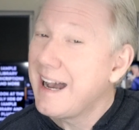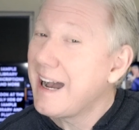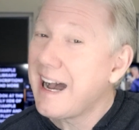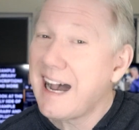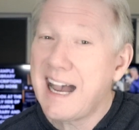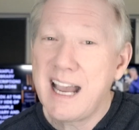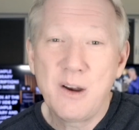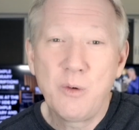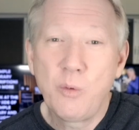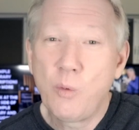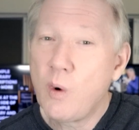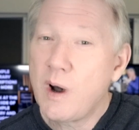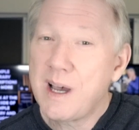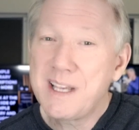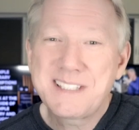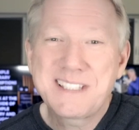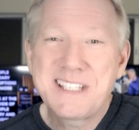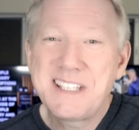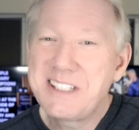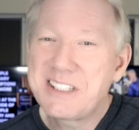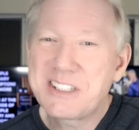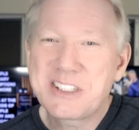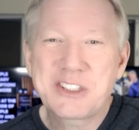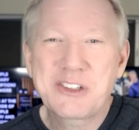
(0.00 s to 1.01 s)
I
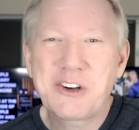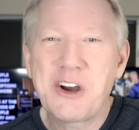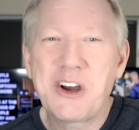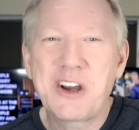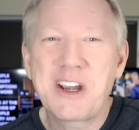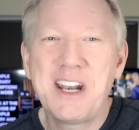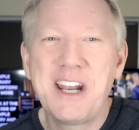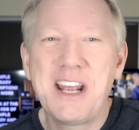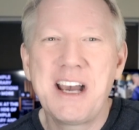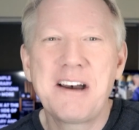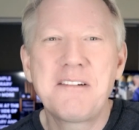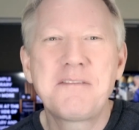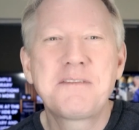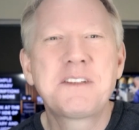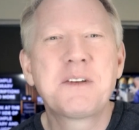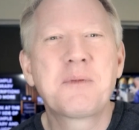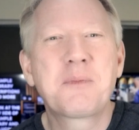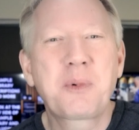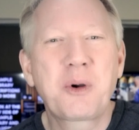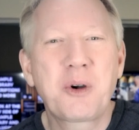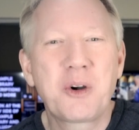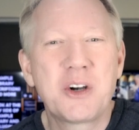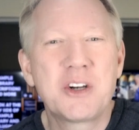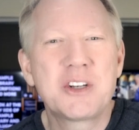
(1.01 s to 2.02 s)
wasn't strong enough to
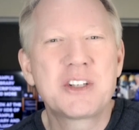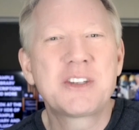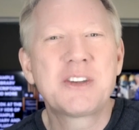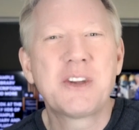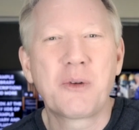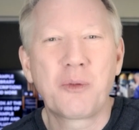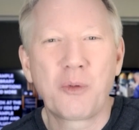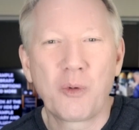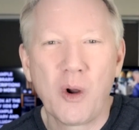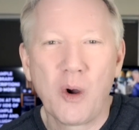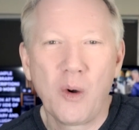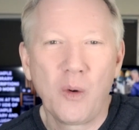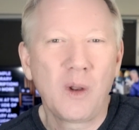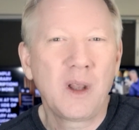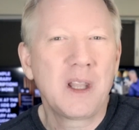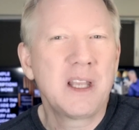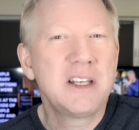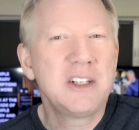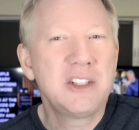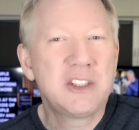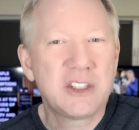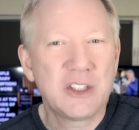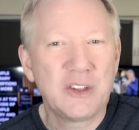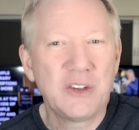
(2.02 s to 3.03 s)
purge the
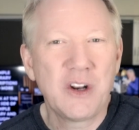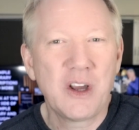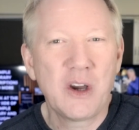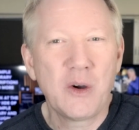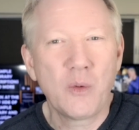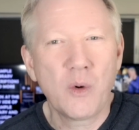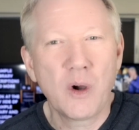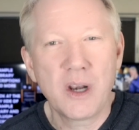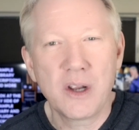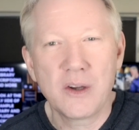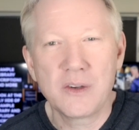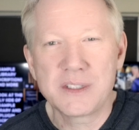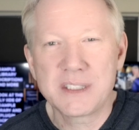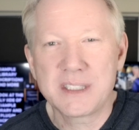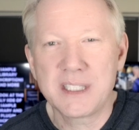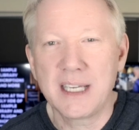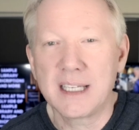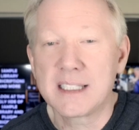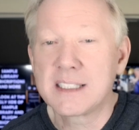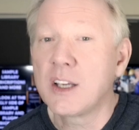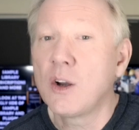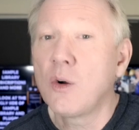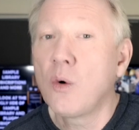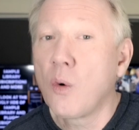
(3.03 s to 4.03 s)
Roland Juno
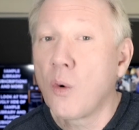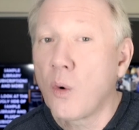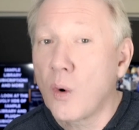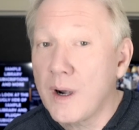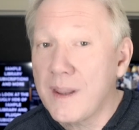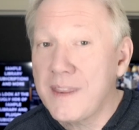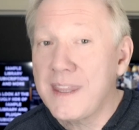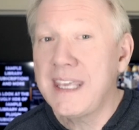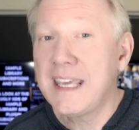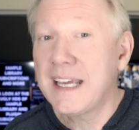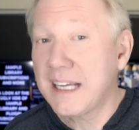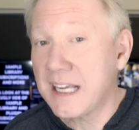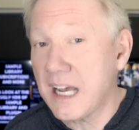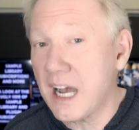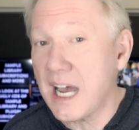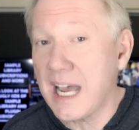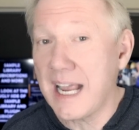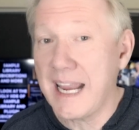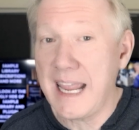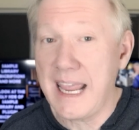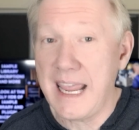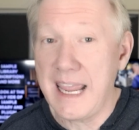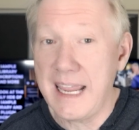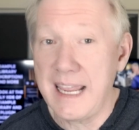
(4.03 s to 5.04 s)
106 or the
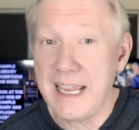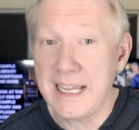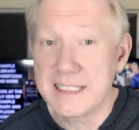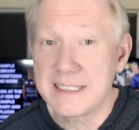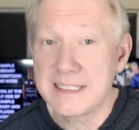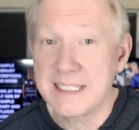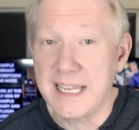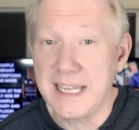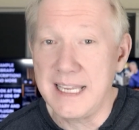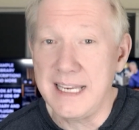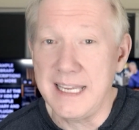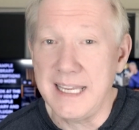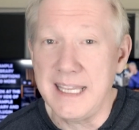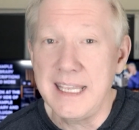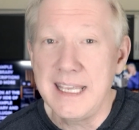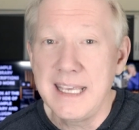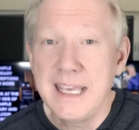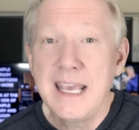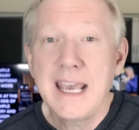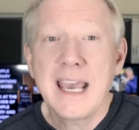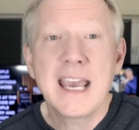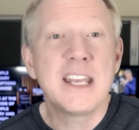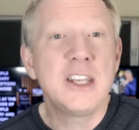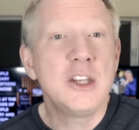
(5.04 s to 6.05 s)
Akai AX80,
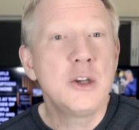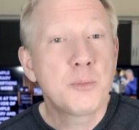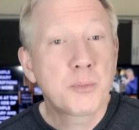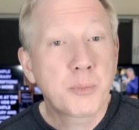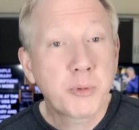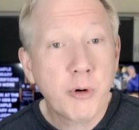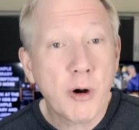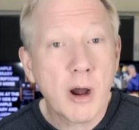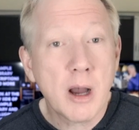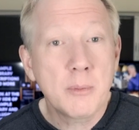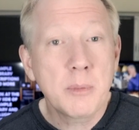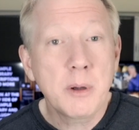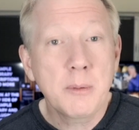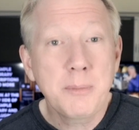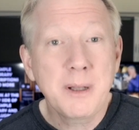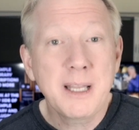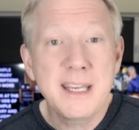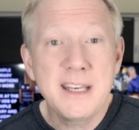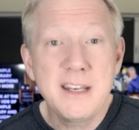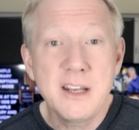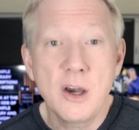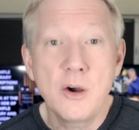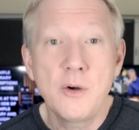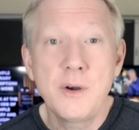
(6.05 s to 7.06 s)
and you
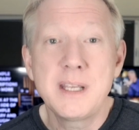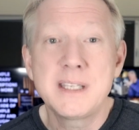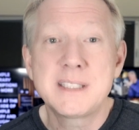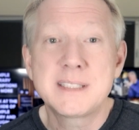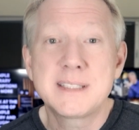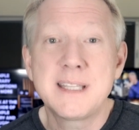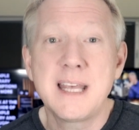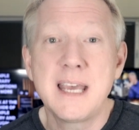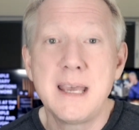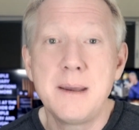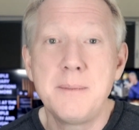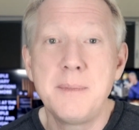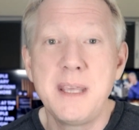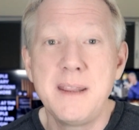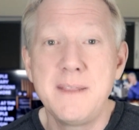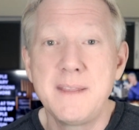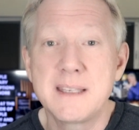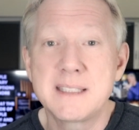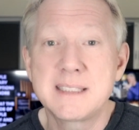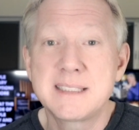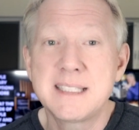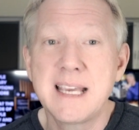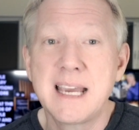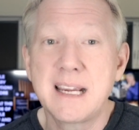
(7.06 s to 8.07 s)
probably noticed them in the
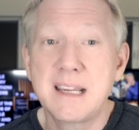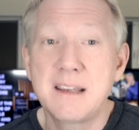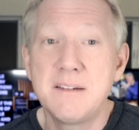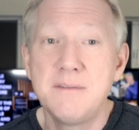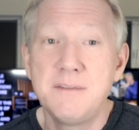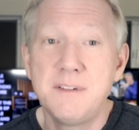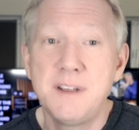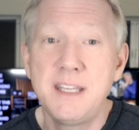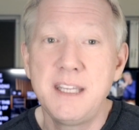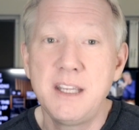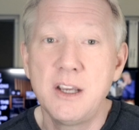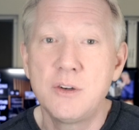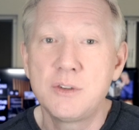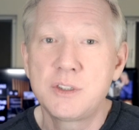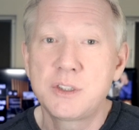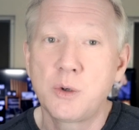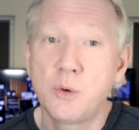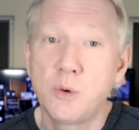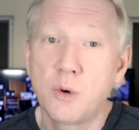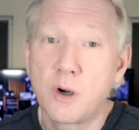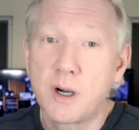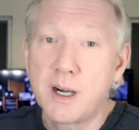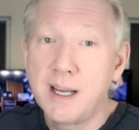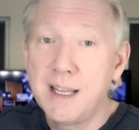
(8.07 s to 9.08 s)
second video
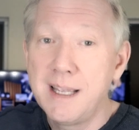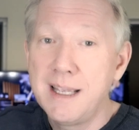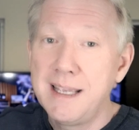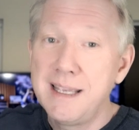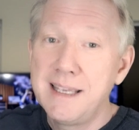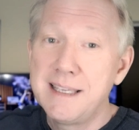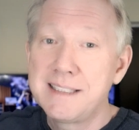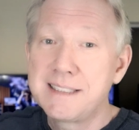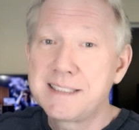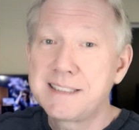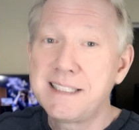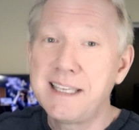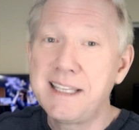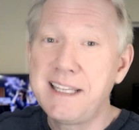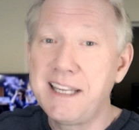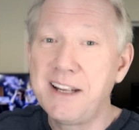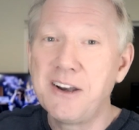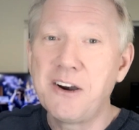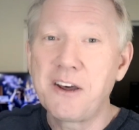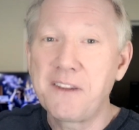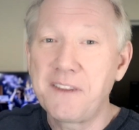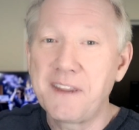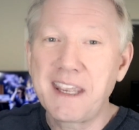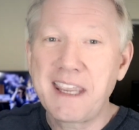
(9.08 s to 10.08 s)
tour sitting
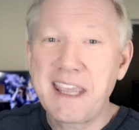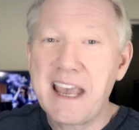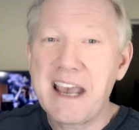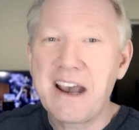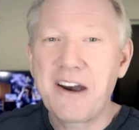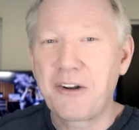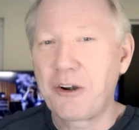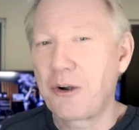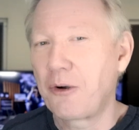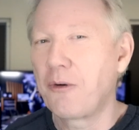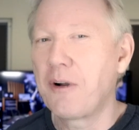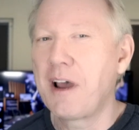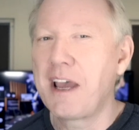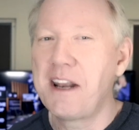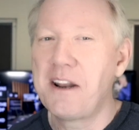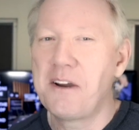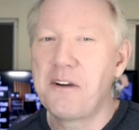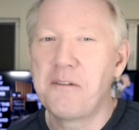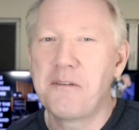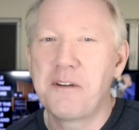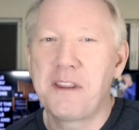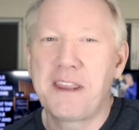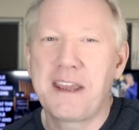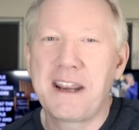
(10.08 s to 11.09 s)
on the counter right
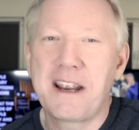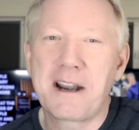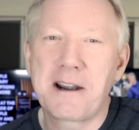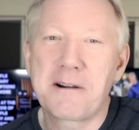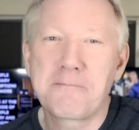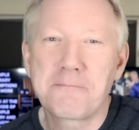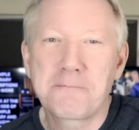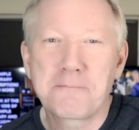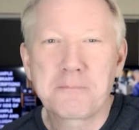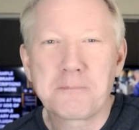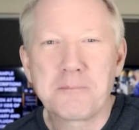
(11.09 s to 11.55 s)
over there.